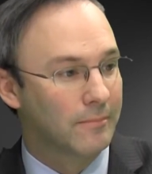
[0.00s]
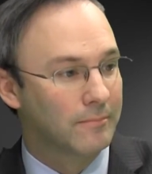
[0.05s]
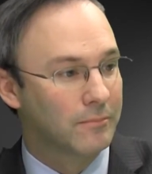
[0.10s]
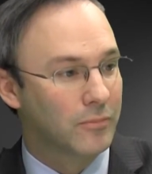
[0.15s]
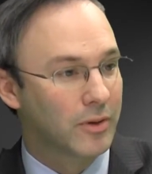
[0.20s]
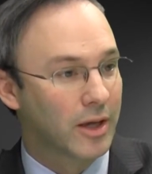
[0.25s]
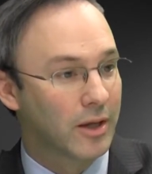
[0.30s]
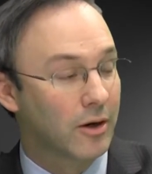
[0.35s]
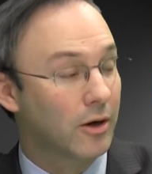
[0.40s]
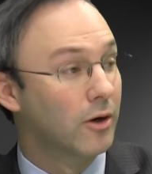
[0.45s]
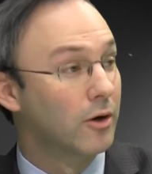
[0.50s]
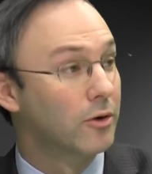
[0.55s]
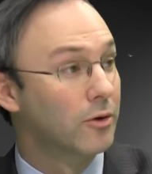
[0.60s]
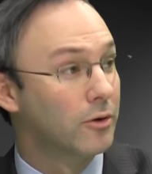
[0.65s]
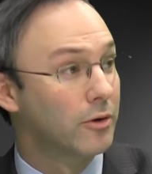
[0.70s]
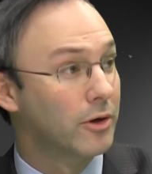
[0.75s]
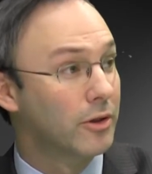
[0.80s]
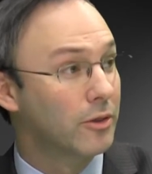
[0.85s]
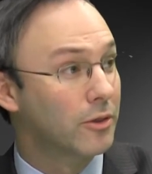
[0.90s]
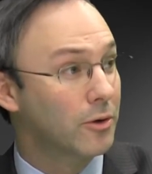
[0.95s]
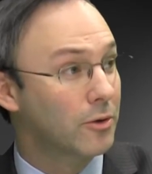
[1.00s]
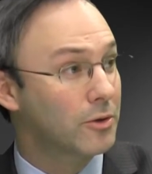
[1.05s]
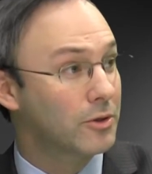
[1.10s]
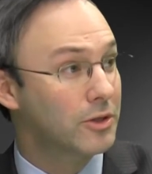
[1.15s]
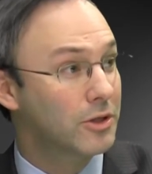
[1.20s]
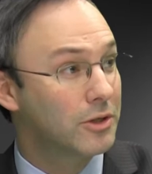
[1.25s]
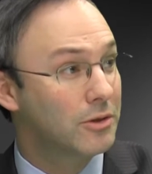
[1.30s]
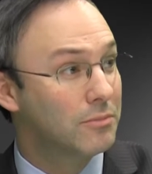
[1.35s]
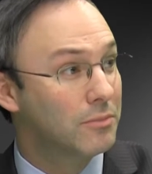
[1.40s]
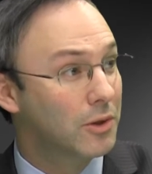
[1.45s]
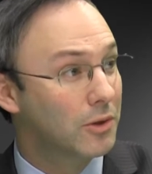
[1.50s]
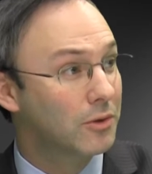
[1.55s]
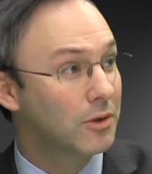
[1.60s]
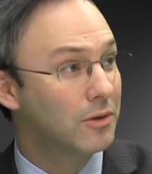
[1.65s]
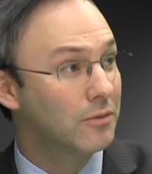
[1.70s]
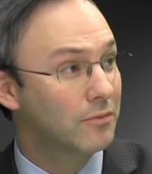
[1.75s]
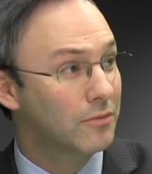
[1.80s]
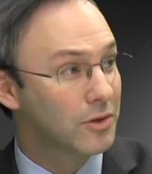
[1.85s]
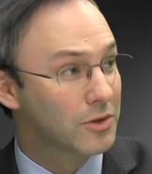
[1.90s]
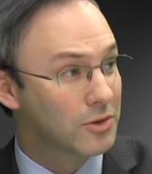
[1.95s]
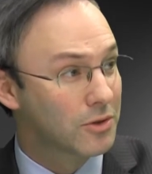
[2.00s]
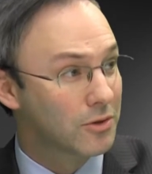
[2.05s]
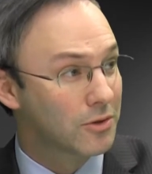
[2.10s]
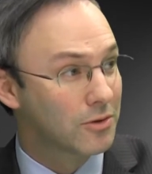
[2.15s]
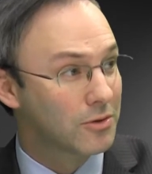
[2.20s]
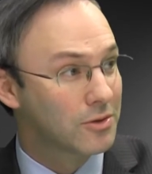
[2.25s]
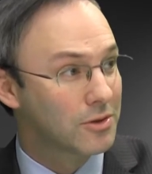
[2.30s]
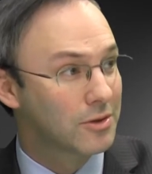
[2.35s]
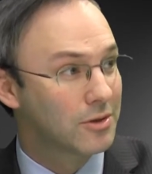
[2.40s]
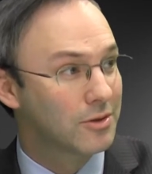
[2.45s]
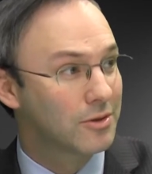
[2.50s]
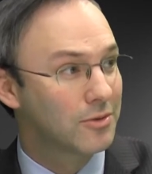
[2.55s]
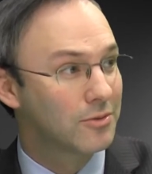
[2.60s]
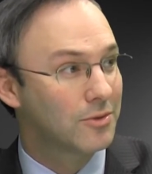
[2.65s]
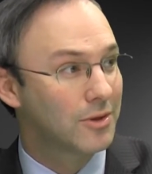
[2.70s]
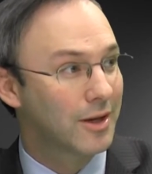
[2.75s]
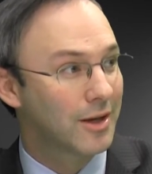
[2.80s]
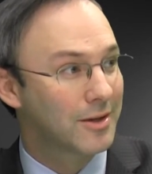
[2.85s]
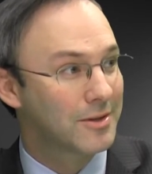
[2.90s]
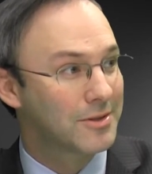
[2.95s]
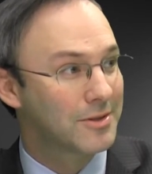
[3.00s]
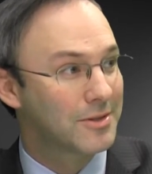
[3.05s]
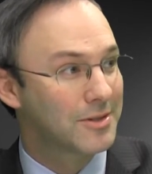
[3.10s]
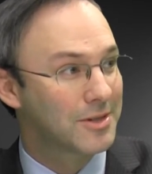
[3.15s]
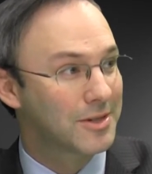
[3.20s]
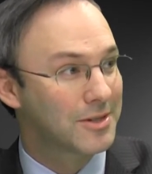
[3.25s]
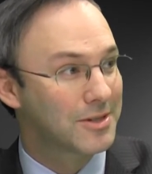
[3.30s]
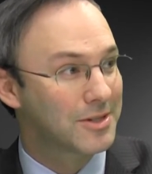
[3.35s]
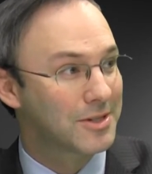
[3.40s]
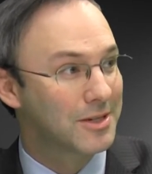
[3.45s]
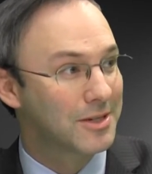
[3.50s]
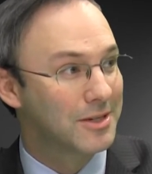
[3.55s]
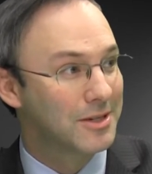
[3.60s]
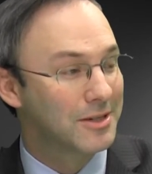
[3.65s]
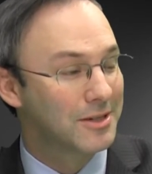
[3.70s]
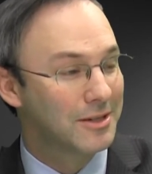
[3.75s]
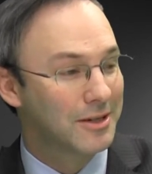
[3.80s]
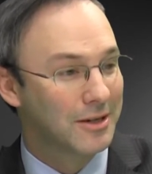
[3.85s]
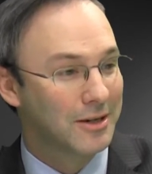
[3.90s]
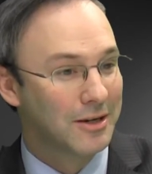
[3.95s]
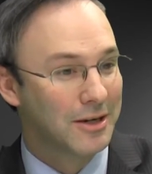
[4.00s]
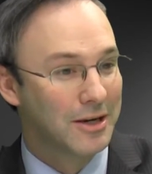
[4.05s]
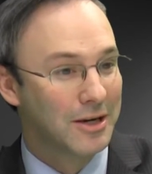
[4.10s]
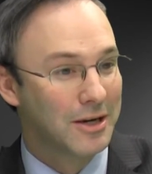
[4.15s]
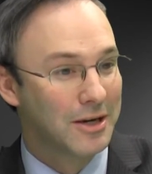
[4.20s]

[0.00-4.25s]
We had 113 million visitors in 2016, and